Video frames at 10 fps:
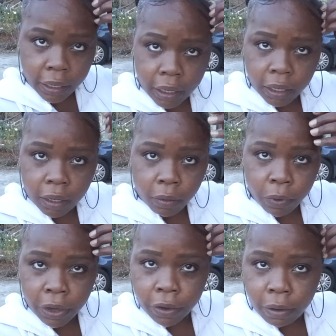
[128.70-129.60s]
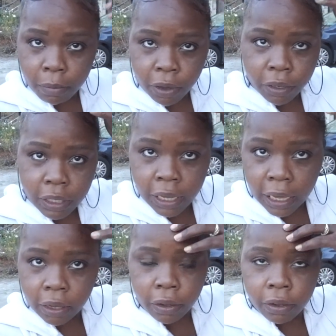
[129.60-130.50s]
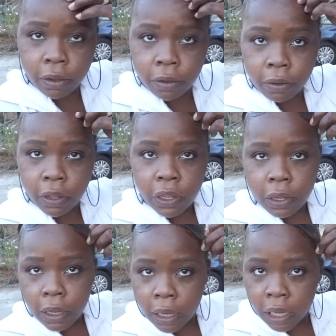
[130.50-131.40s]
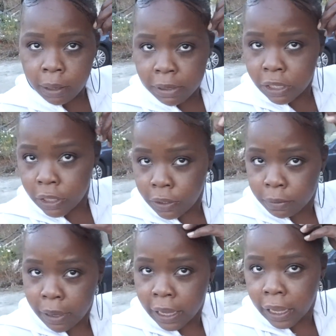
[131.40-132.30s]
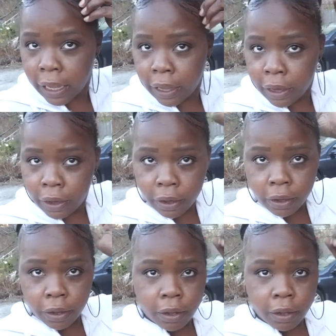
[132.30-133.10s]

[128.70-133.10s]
Oh, We're on a motorcycle. Um, excuse my hair.